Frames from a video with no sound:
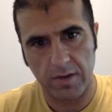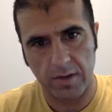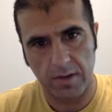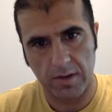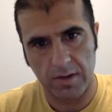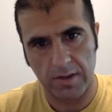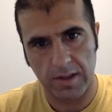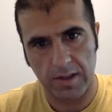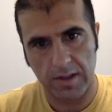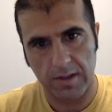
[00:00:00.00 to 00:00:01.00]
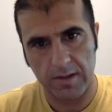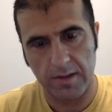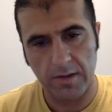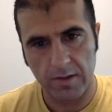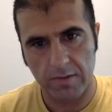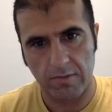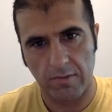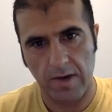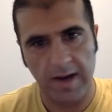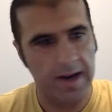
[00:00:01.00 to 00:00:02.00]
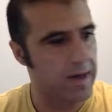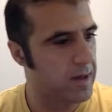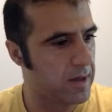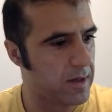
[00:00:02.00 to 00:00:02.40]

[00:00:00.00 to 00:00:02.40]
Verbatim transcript: card dot rank,